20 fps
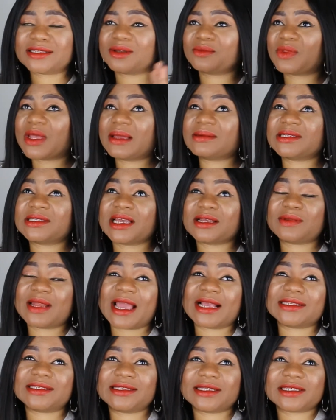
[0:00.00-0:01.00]
Sometimes it takes
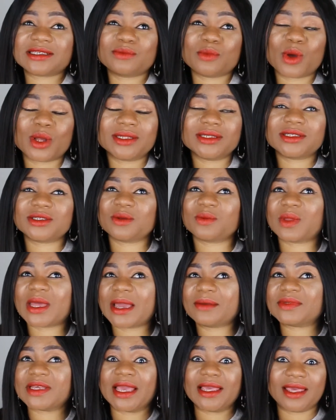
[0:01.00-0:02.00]
like 6 months,
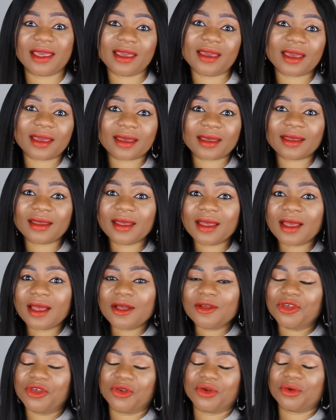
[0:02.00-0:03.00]
sometimes a year,
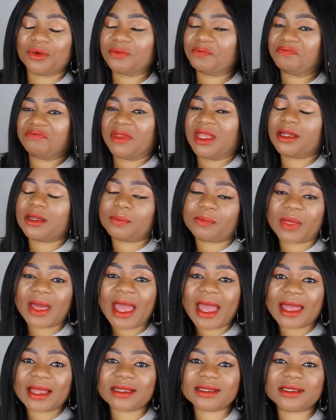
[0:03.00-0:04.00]
you know, it
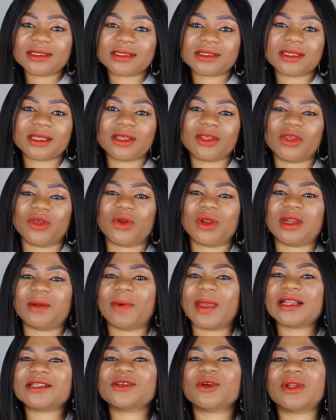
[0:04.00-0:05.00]
depends, you know, it
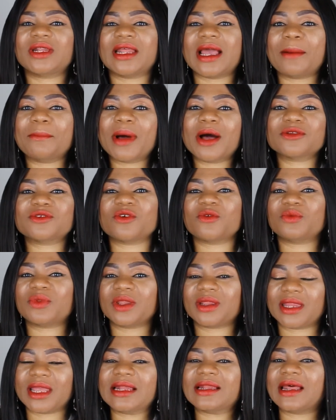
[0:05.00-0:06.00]
depends on the amount of
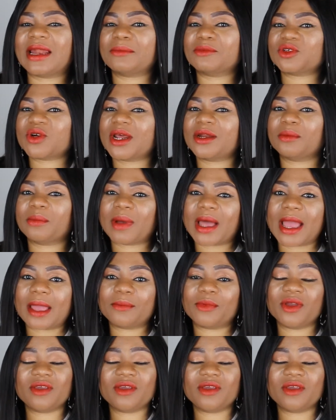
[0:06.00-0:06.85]
the thing that I'm trying to buy.